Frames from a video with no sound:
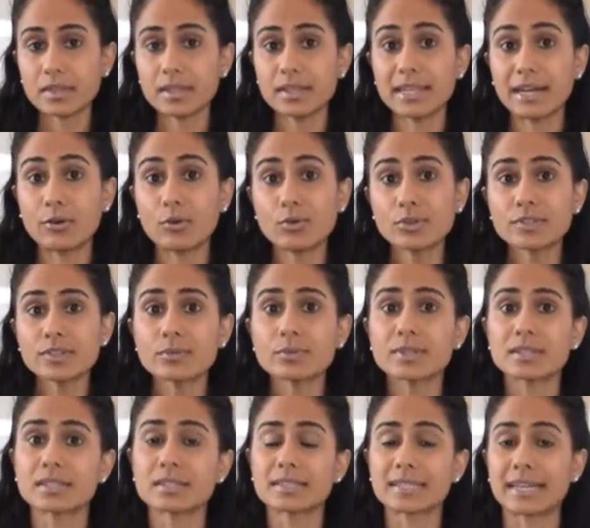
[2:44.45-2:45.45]
Now also
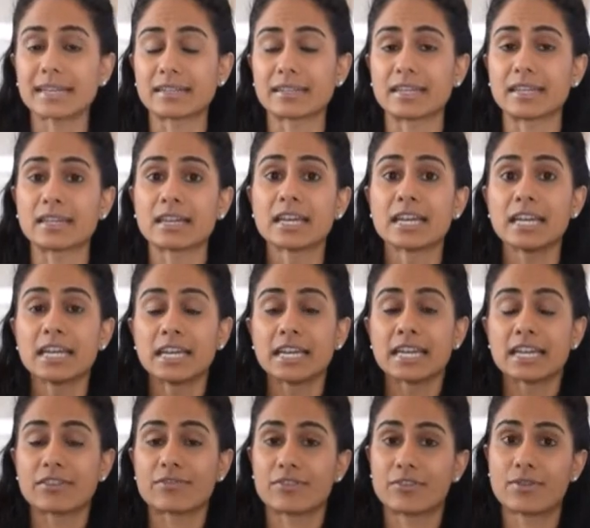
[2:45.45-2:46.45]
with this technique,
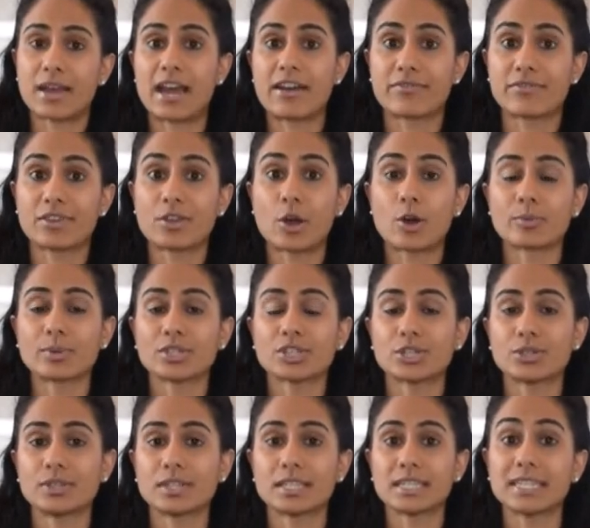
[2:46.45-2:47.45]
if you have the
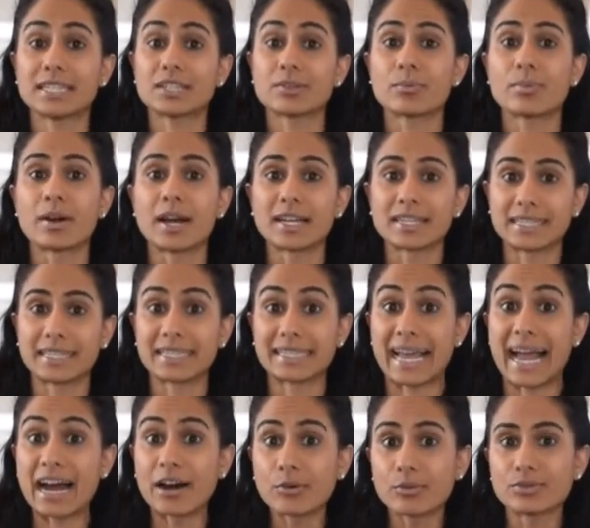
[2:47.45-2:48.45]
opportunity to practice
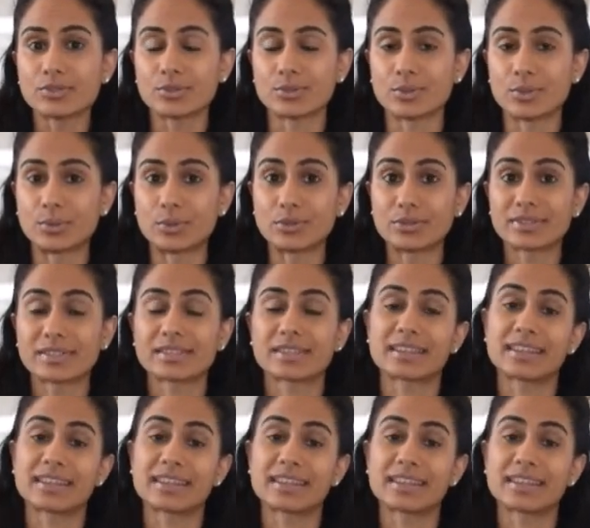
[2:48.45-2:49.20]
outdoors,